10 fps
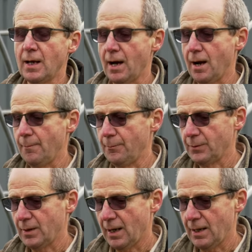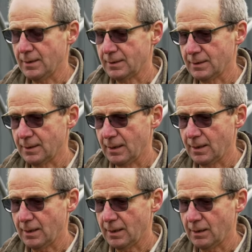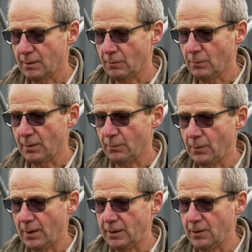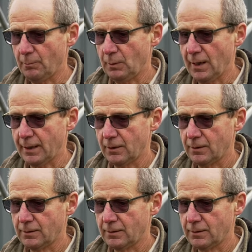And when you apply